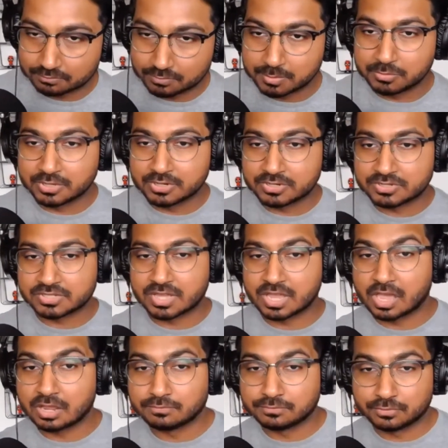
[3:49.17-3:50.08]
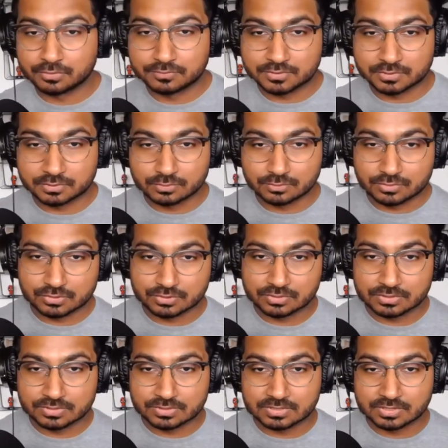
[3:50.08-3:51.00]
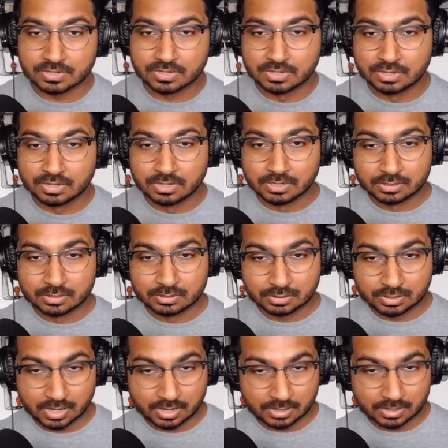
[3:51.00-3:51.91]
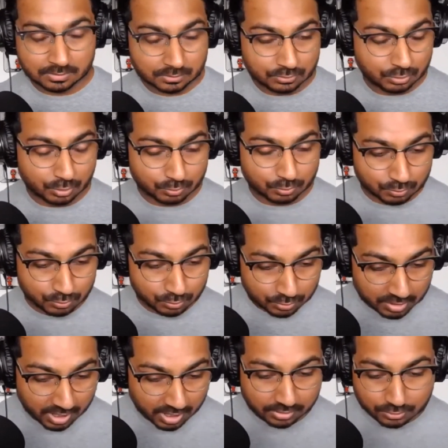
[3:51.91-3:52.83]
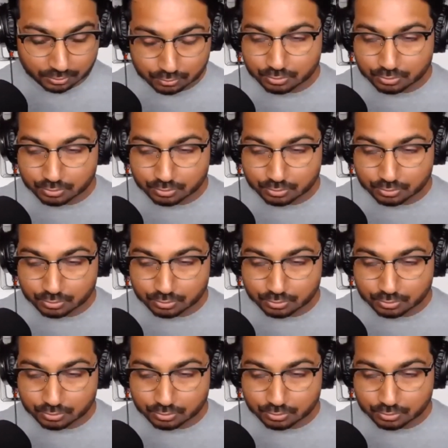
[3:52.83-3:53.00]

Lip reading: Maybe there's a handful of solutions that you can